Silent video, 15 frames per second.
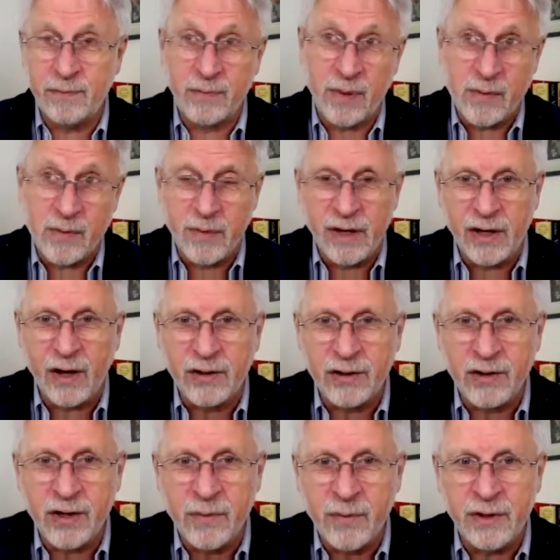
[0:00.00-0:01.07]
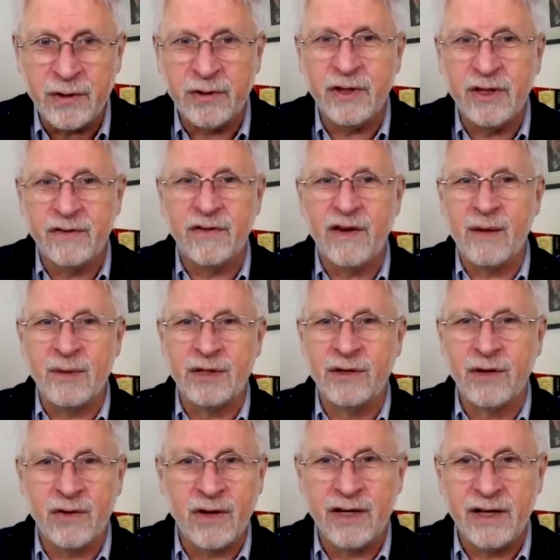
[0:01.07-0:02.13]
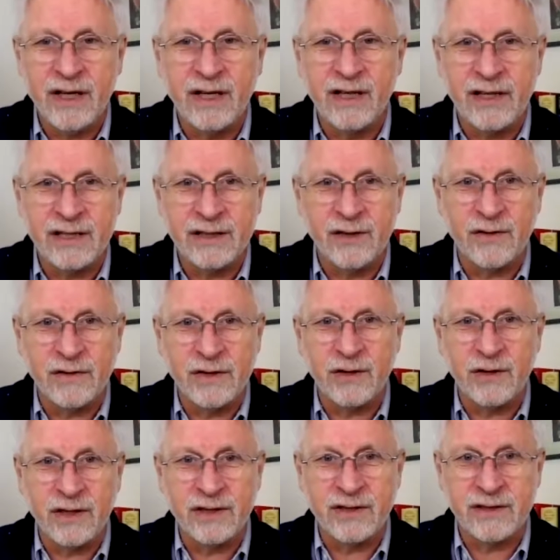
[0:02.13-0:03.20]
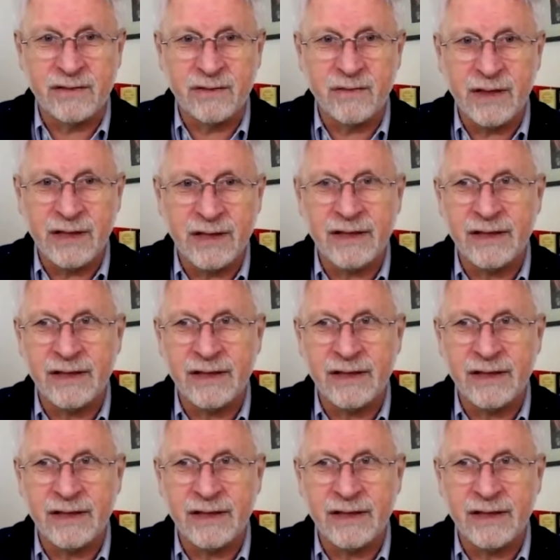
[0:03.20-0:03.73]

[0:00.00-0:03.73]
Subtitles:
probably autoimmune inflammatory illness of sorts. Like